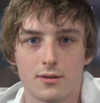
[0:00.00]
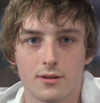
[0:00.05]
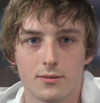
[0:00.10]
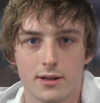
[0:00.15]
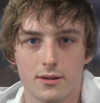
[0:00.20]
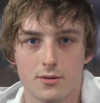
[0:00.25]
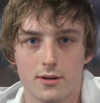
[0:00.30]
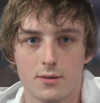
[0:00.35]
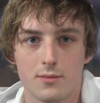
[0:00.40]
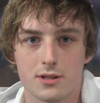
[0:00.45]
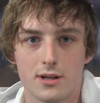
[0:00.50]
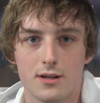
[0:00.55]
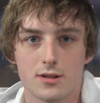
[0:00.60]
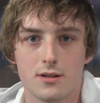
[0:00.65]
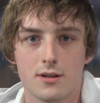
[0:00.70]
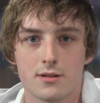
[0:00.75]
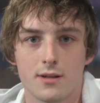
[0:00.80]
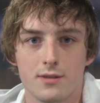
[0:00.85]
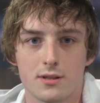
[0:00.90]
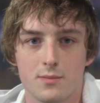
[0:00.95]
finish all
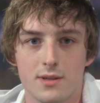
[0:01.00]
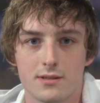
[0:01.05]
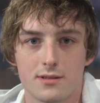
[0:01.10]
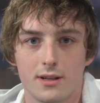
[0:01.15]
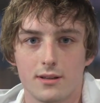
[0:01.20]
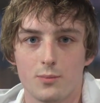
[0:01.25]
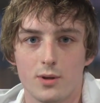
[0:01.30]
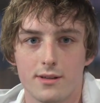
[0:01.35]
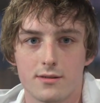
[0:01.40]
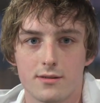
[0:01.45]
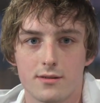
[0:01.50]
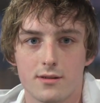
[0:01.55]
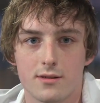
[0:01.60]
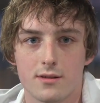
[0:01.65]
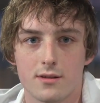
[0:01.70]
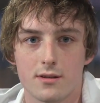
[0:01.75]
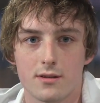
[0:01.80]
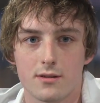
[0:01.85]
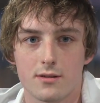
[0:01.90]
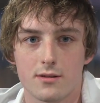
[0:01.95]
my sentences by
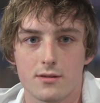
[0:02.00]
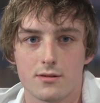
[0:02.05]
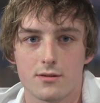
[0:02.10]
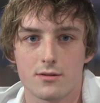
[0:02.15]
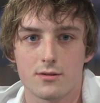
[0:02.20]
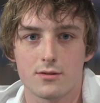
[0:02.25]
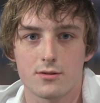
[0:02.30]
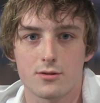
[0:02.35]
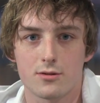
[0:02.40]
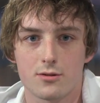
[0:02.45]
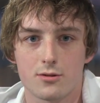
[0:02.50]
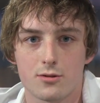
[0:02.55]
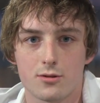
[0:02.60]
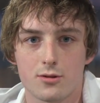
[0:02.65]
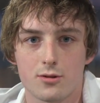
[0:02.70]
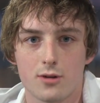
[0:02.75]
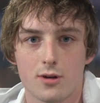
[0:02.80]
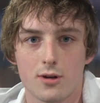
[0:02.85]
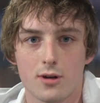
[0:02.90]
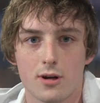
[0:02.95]
slowing down the
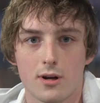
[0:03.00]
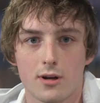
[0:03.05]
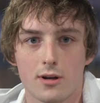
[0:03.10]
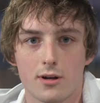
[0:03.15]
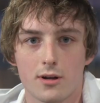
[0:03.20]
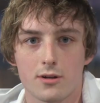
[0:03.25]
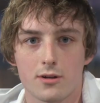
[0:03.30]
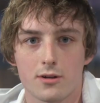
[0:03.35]
last